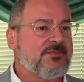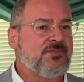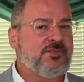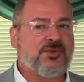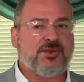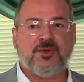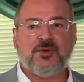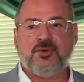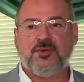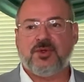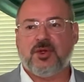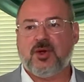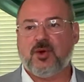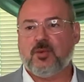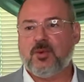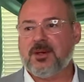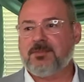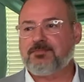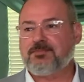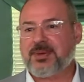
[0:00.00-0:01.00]
You know
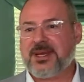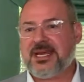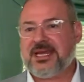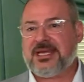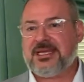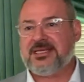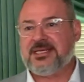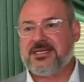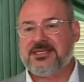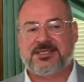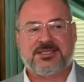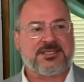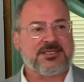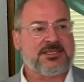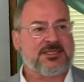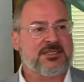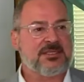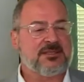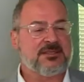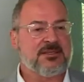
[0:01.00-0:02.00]
what pain
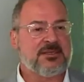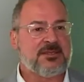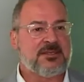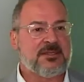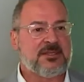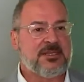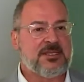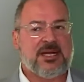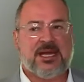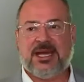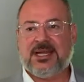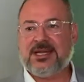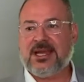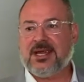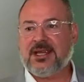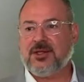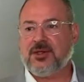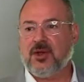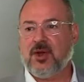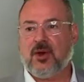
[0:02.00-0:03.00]
is. And
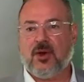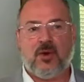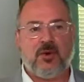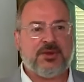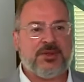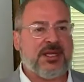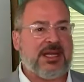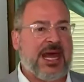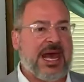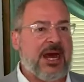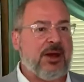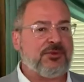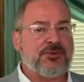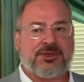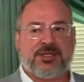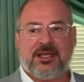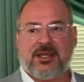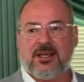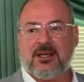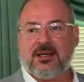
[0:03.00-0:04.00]
I know that out
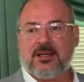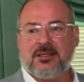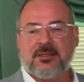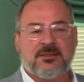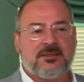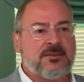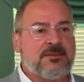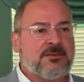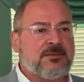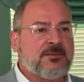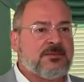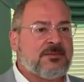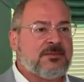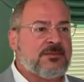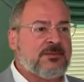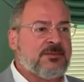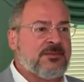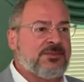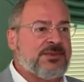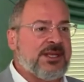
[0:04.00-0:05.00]
there,
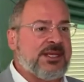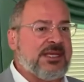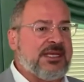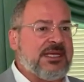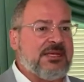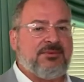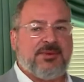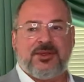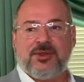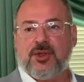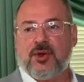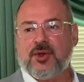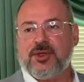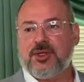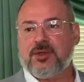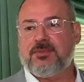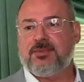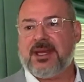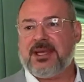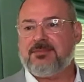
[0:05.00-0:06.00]
that even though
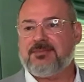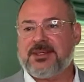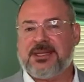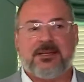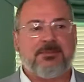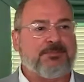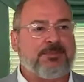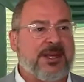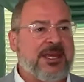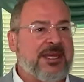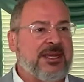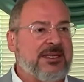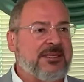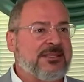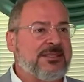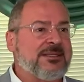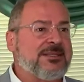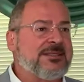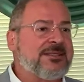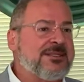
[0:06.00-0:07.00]
you may be in
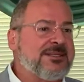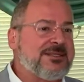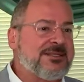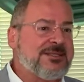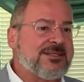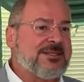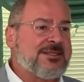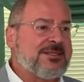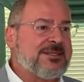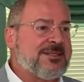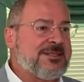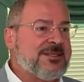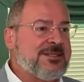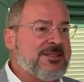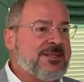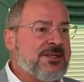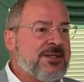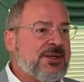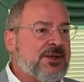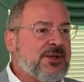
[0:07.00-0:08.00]
pain,
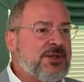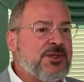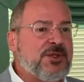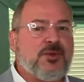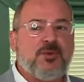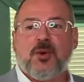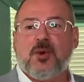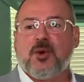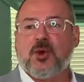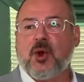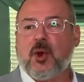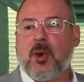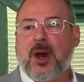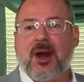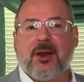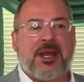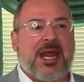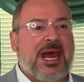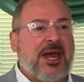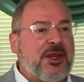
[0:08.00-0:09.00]
you will go
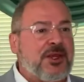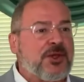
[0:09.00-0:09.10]
out of